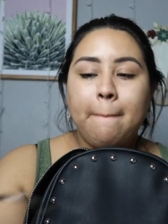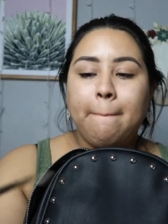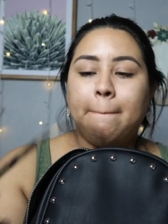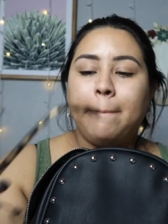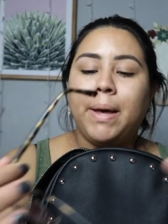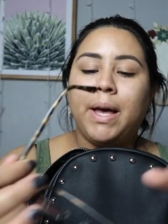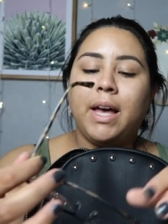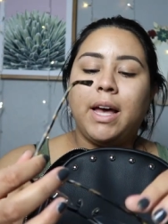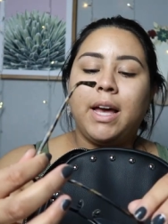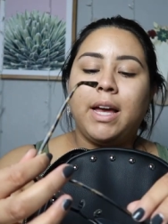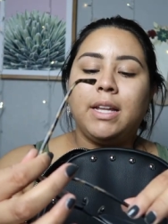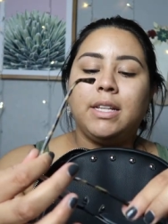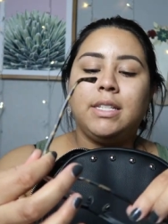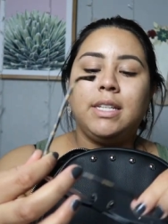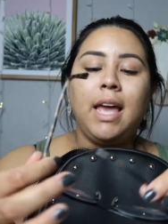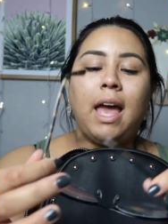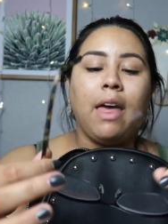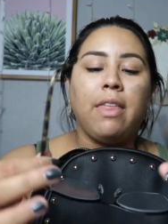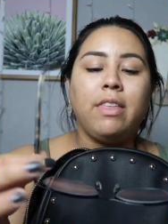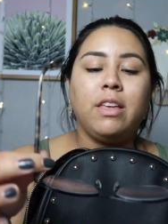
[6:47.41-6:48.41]
But
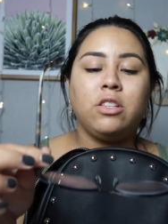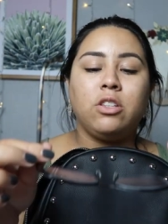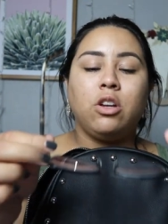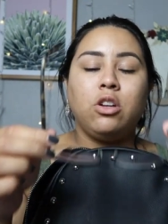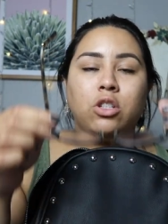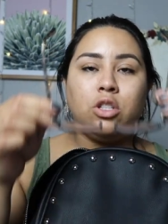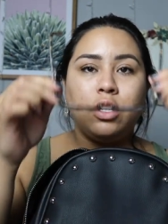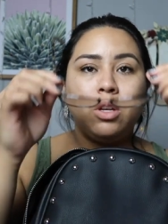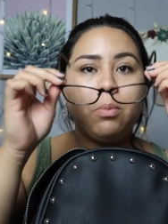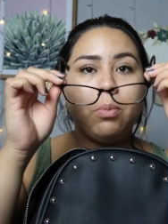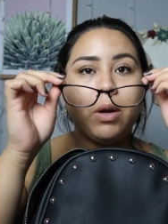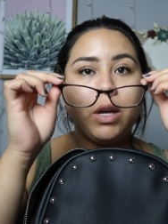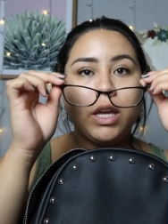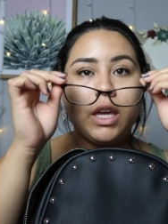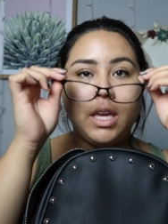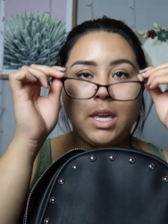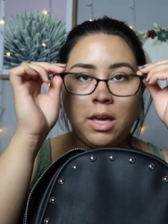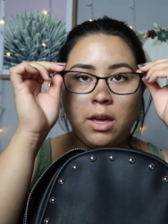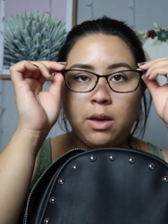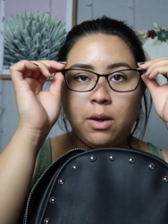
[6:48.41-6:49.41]
yeah, these are super
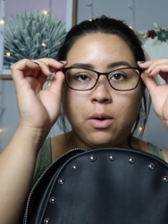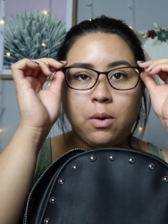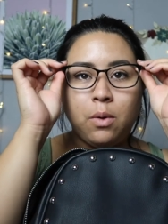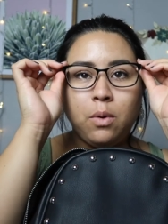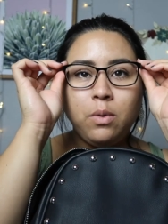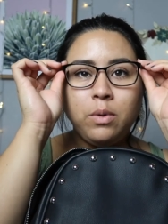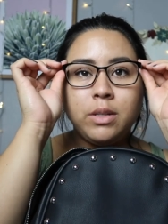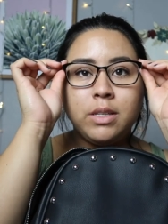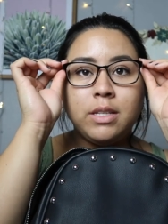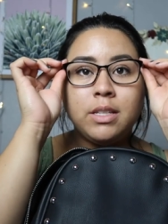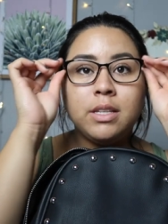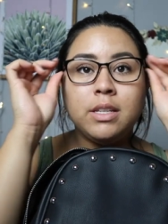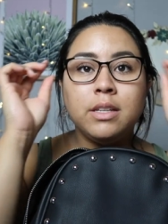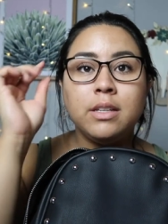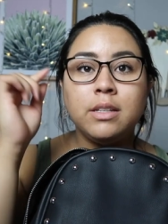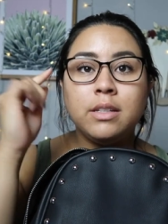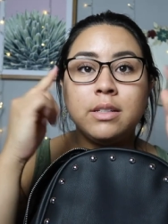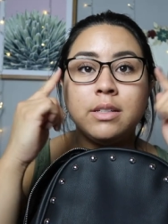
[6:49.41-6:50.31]
cute.